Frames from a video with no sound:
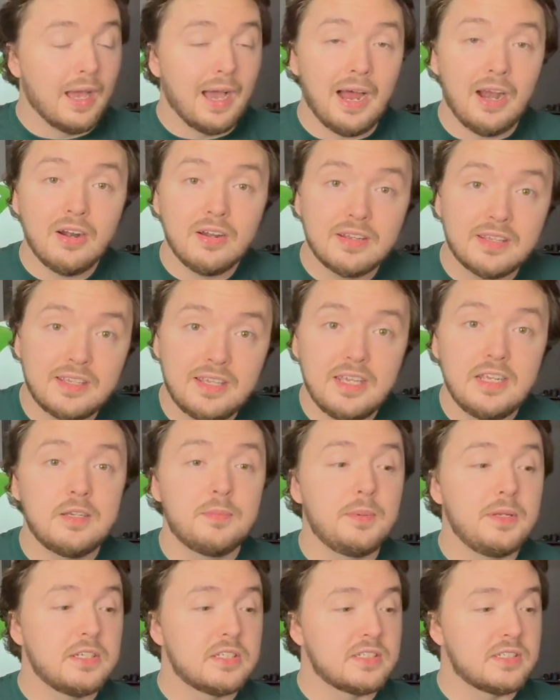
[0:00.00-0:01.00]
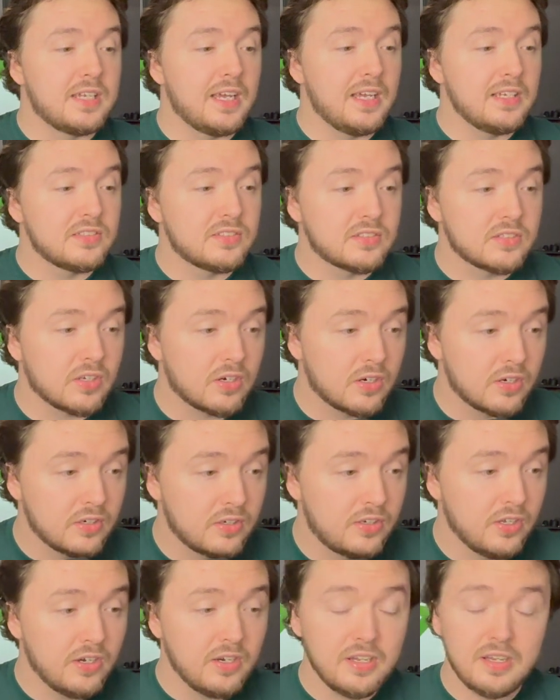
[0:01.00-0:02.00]
our Geekbench tests are
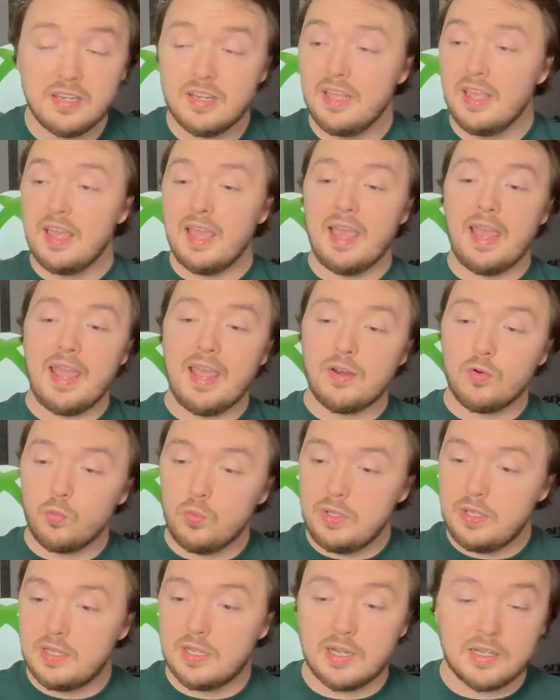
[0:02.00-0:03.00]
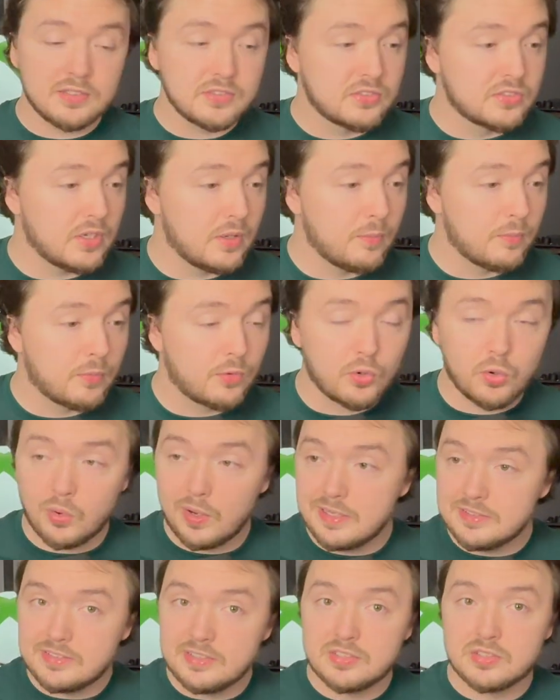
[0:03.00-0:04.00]
done and we got some
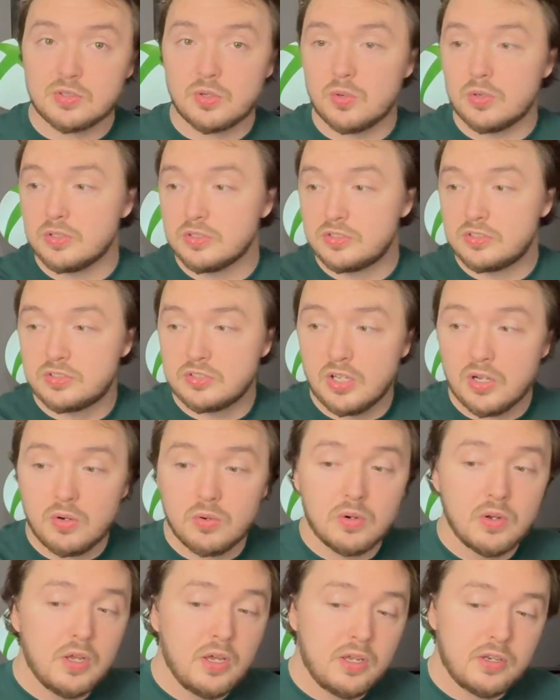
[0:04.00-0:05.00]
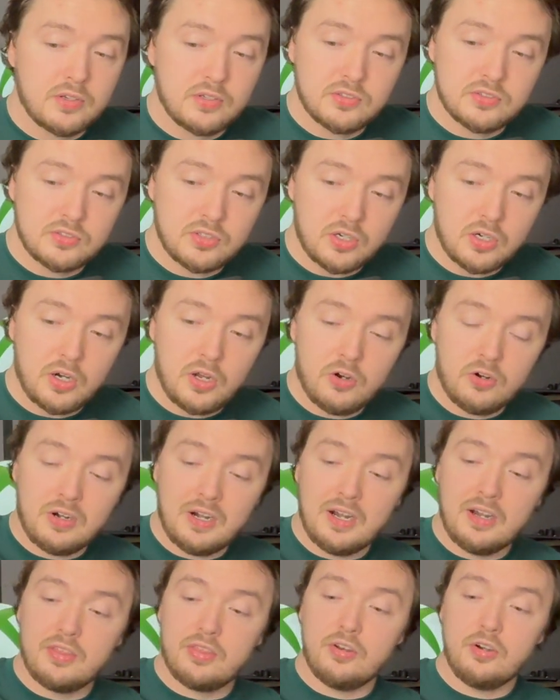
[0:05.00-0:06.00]
crazy scores. So to start on
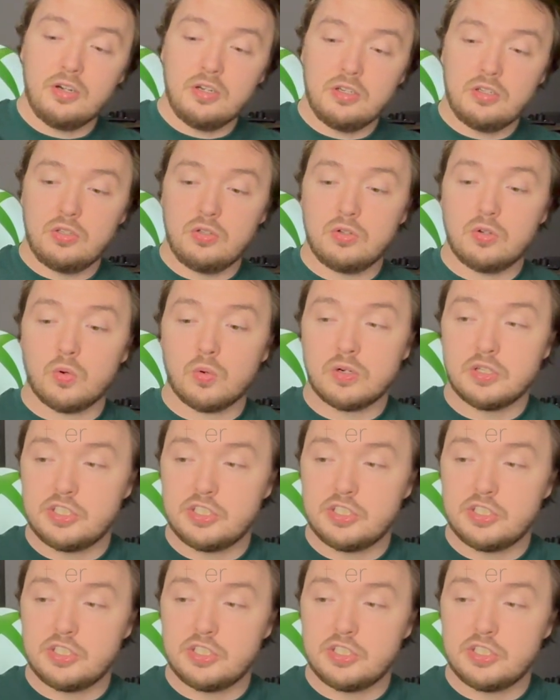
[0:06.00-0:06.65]
our 32 core